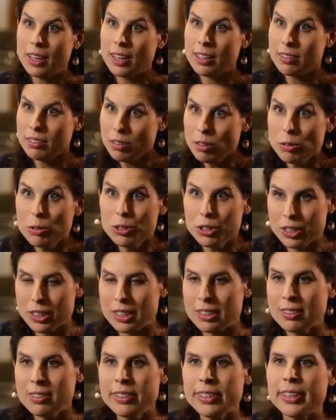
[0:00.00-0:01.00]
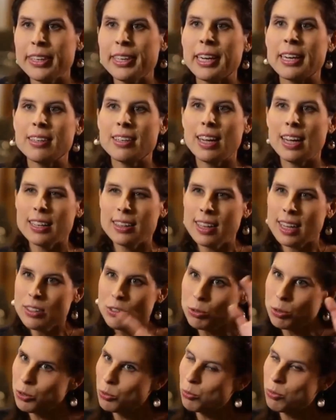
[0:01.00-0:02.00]
solution in Syria, and
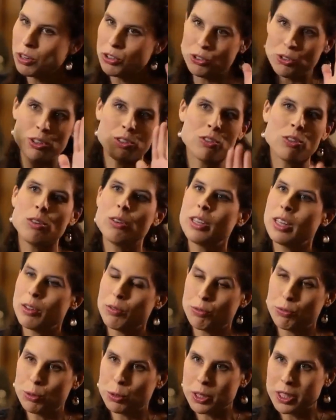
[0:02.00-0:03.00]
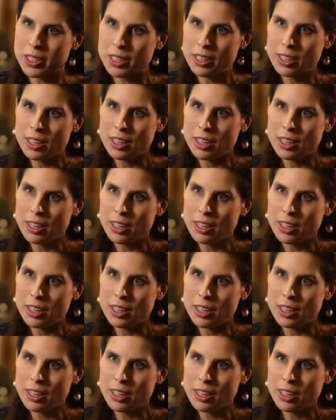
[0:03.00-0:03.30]
that's what Russia is looking for.